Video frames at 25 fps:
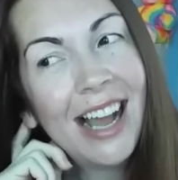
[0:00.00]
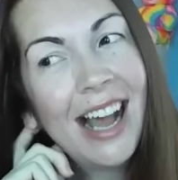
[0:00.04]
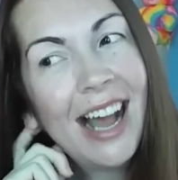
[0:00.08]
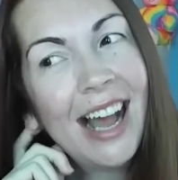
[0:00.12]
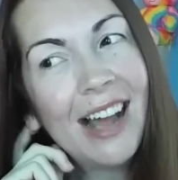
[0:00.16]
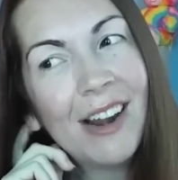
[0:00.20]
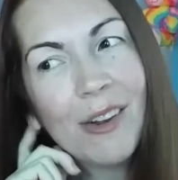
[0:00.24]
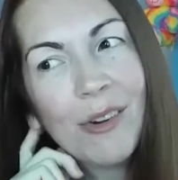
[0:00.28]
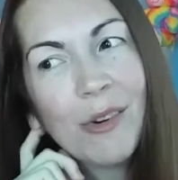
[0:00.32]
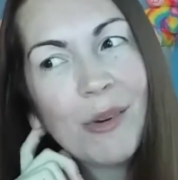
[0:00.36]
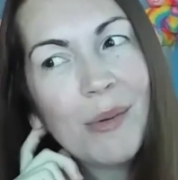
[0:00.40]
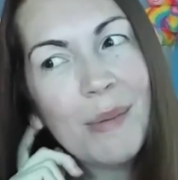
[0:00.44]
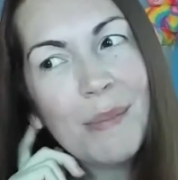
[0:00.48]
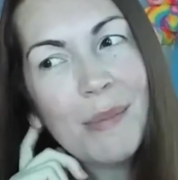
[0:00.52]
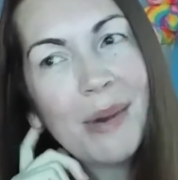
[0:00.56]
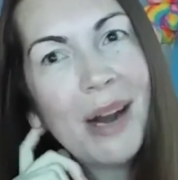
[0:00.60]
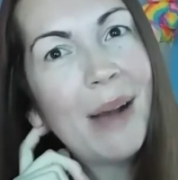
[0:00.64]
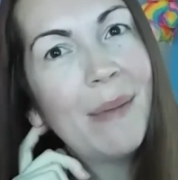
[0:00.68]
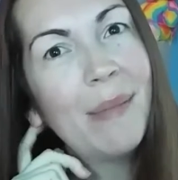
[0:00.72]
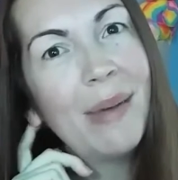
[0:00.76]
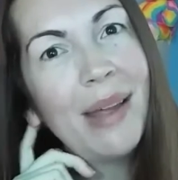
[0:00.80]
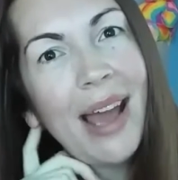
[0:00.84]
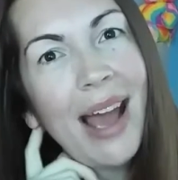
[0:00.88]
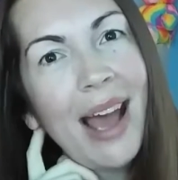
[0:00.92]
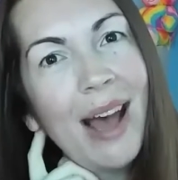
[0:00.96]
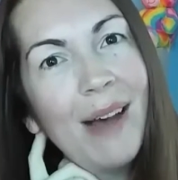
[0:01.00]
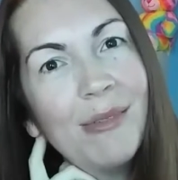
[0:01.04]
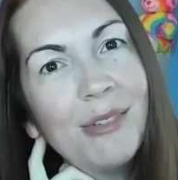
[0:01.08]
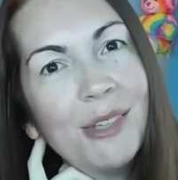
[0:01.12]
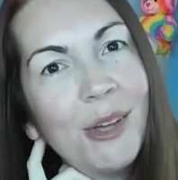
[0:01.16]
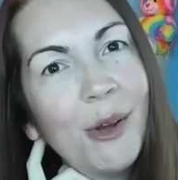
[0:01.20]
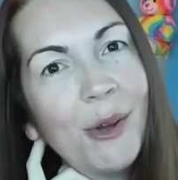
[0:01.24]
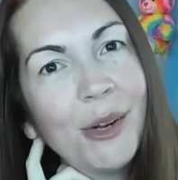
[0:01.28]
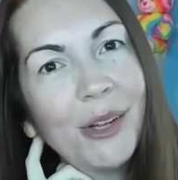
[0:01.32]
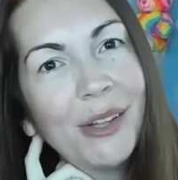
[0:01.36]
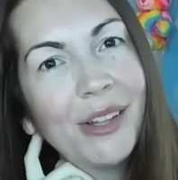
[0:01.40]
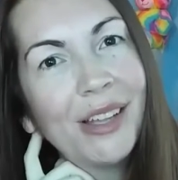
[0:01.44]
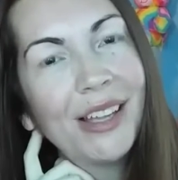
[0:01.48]
I don't remember how many I have
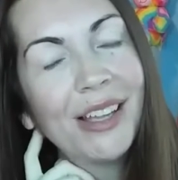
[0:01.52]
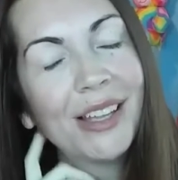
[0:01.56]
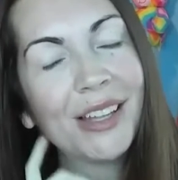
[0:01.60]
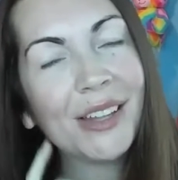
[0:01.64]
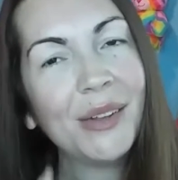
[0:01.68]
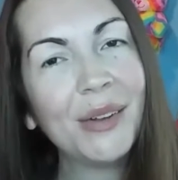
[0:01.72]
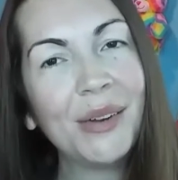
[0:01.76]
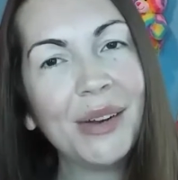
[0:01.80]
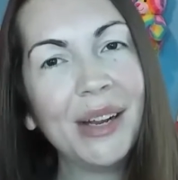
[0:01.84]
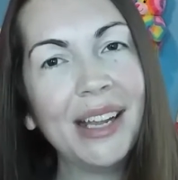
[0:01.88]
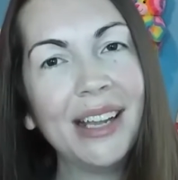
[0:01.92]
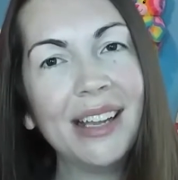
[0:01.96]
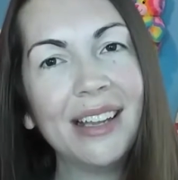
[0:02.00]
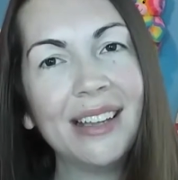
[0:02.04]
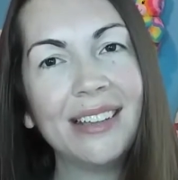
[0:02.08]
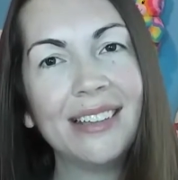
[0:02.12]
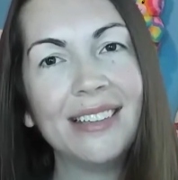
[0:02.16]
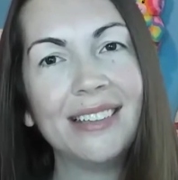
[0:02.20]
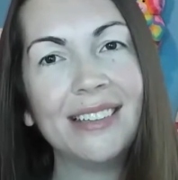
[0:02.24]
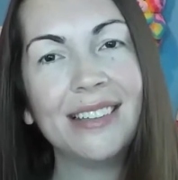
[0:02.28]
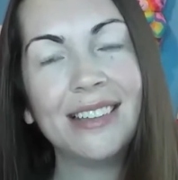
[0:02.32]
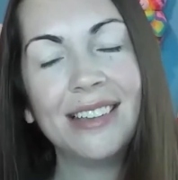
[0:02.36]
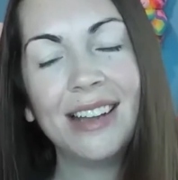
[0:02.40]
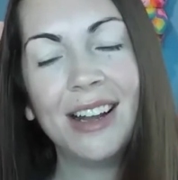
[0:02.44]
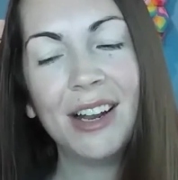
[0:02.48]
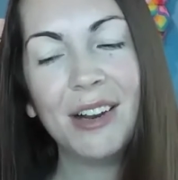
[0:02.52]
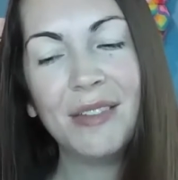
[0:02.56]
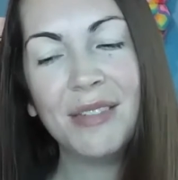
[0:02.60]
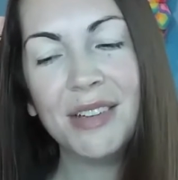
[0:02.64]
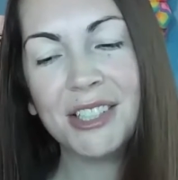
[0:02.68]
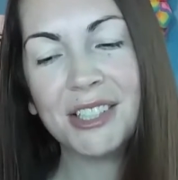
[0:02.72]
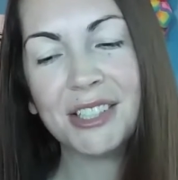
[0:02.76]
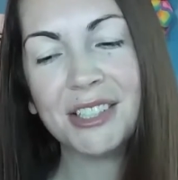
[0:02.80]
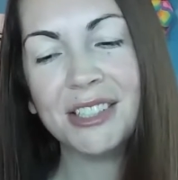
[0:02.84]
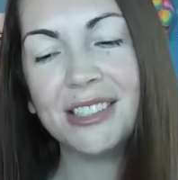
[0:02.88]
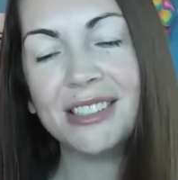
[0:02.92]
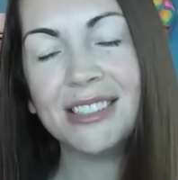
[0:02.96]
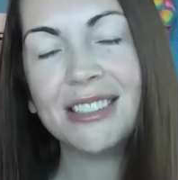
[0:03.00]
total, including
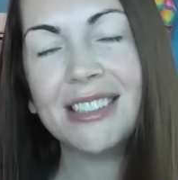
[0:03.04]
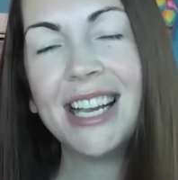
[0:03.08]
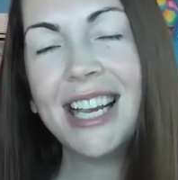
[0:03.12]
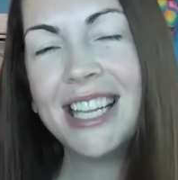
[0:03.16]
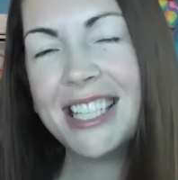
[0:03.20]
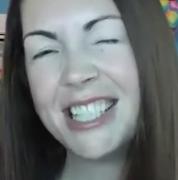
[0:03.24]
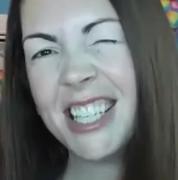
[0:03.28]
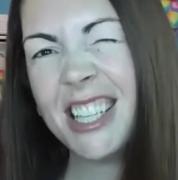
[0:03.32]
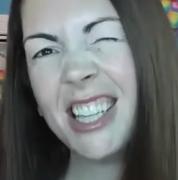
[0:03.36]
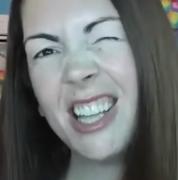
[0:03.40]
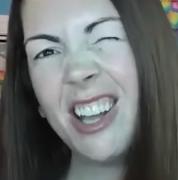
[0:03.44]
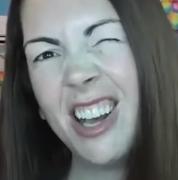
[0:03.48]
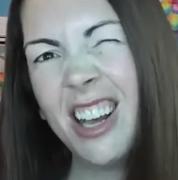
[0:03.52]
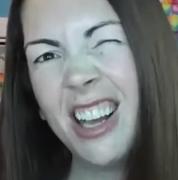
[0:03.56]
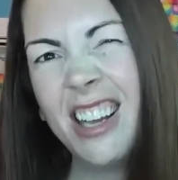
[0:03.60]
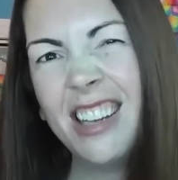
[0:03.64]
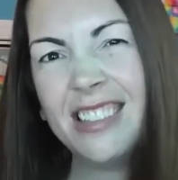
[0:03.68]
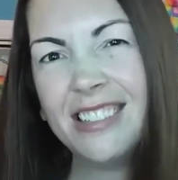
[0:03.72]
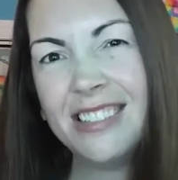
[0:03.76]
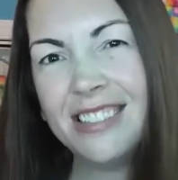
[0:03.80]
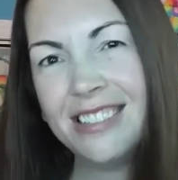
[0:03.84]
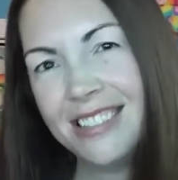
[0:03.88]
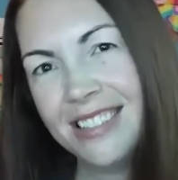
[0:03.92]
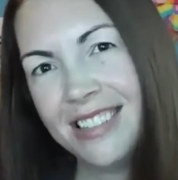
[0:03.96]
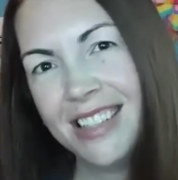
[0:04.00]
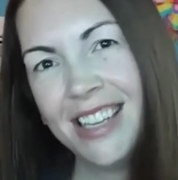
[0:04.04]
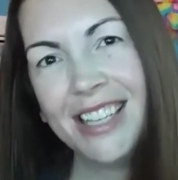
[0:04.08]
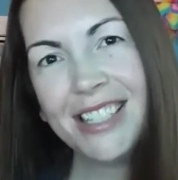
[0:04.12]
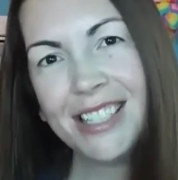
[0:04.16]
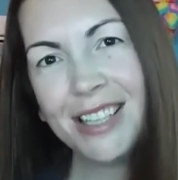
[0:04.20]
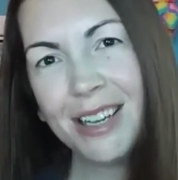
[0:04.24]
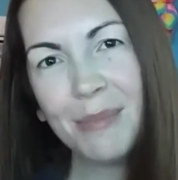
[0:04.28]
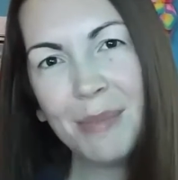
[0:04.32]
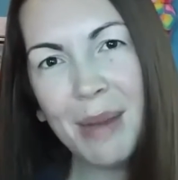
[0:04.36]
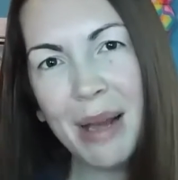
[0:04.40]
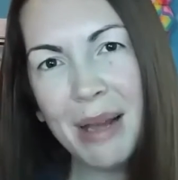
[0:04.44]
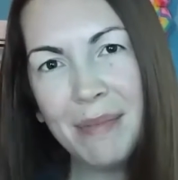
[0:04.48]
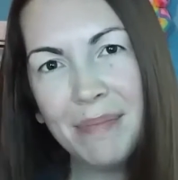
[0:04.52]
unofficial. It's a lot. It's
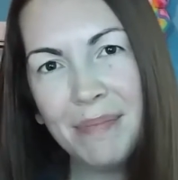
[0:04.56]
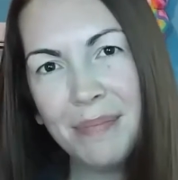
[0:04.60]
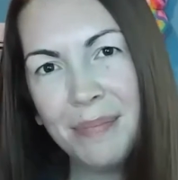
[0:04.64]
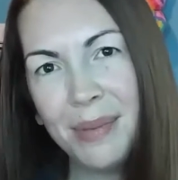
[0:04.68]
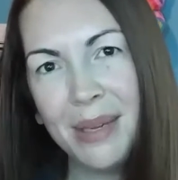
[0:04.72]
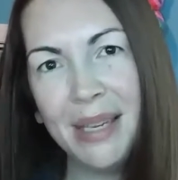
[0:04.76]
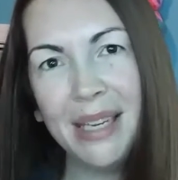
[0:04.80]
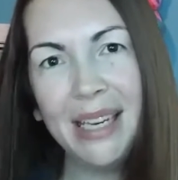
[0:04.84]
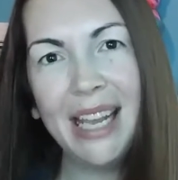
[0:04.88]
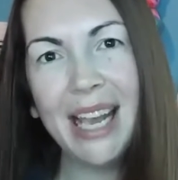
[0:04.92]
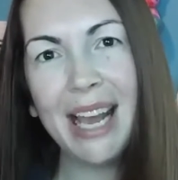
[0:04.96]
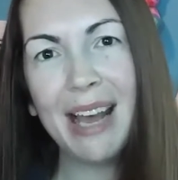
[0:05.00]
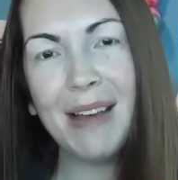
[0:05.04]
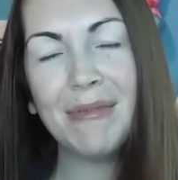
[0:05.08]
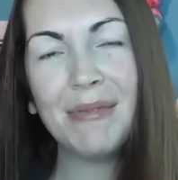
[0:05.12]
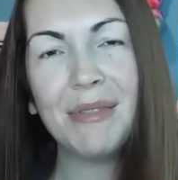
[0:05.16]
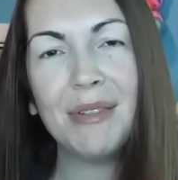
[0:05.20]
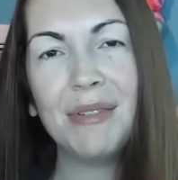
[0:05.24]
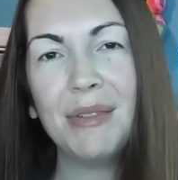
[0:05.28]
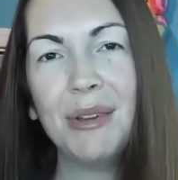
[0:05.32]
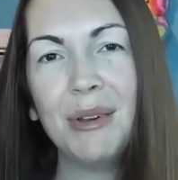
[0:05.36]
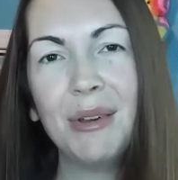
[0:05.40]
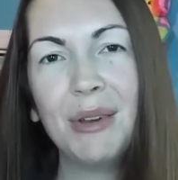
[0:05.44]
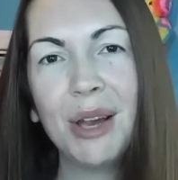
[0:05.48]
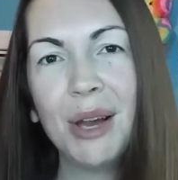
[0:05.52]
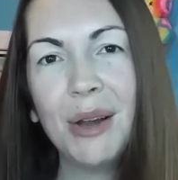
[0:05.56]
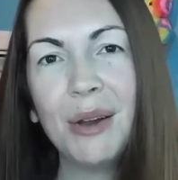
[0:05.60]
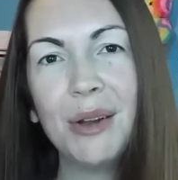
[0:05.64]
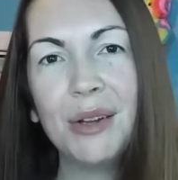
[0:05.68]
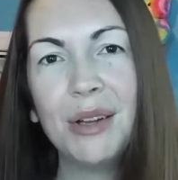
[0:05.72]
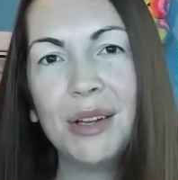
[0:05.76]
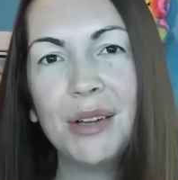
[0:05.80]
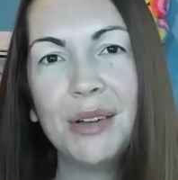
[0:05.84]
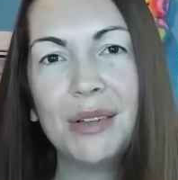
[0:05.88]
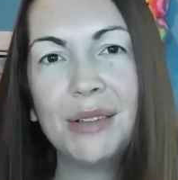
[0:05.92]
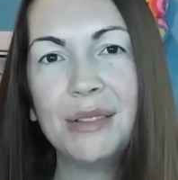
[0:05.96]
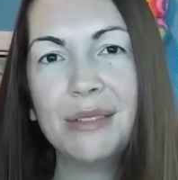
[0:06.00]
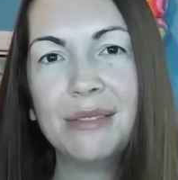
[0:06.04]
on my PDF if you go
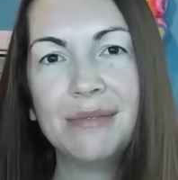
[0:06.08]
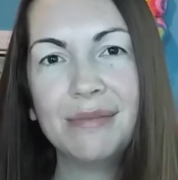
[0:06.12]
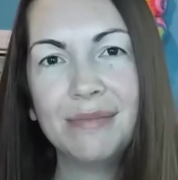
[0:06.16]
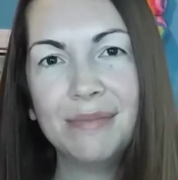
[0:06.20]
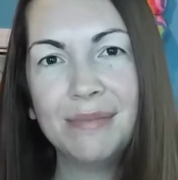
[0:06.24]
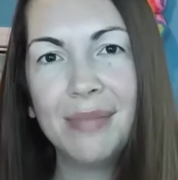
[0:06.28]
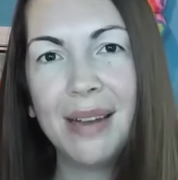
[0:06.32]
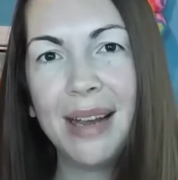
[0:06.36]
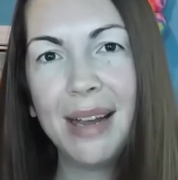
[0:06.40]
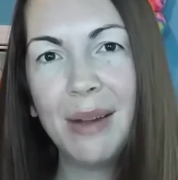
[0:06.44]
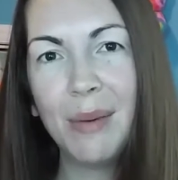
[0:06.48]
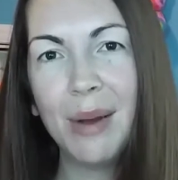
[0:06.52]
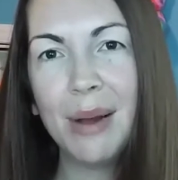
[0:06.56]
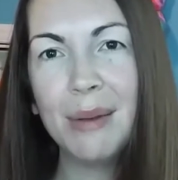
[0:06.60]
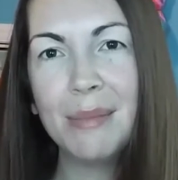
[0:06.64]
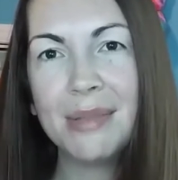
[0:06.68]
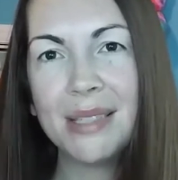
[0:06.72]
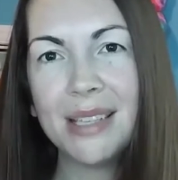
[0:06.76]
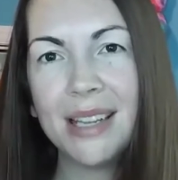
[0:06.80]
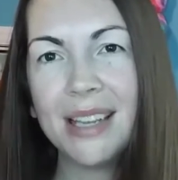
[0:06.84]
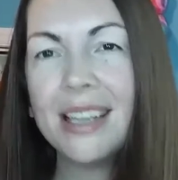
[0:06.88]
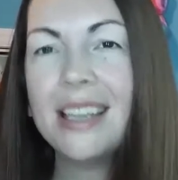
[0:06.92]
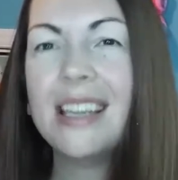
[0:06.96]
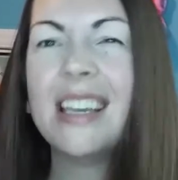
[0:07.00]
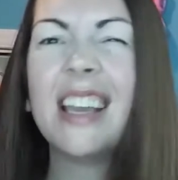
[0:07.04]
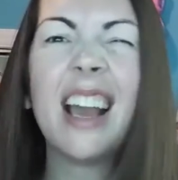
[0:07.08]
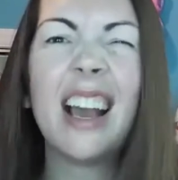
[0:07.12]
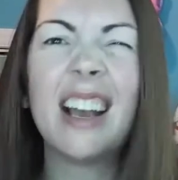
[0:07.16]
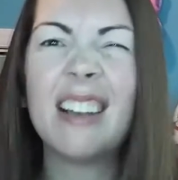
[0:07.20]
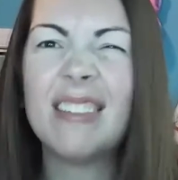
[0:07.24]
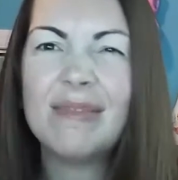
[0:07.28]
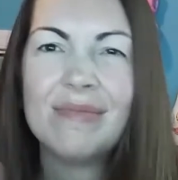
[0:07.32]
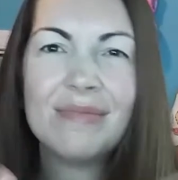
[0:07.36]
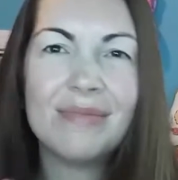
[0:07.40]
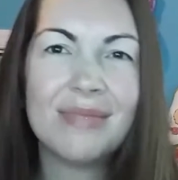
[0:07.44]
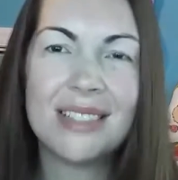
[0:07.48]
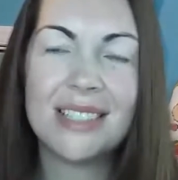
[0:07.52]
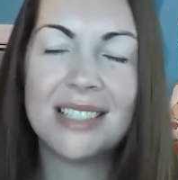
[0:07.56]
to my website. Yeah,
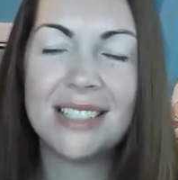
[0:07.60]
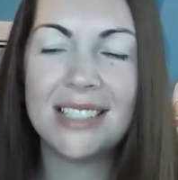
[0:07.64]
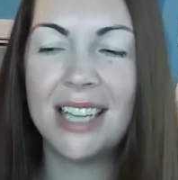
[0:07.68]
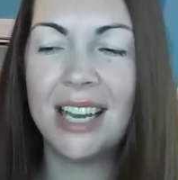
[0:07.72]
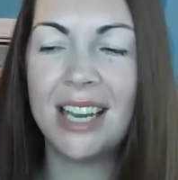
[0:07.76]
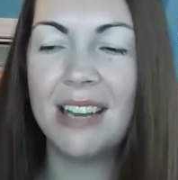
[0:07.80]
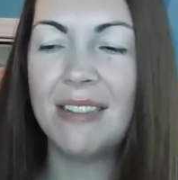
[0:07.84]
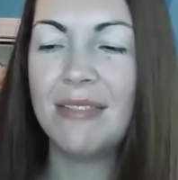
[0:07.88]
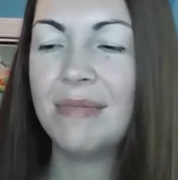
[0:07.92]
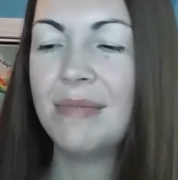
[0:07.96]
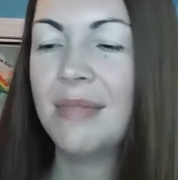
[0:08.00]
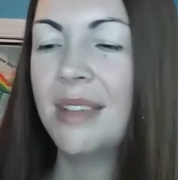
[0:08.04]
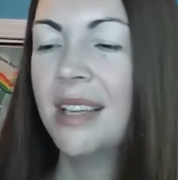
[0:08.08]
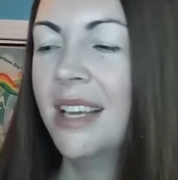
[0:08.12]
stuff.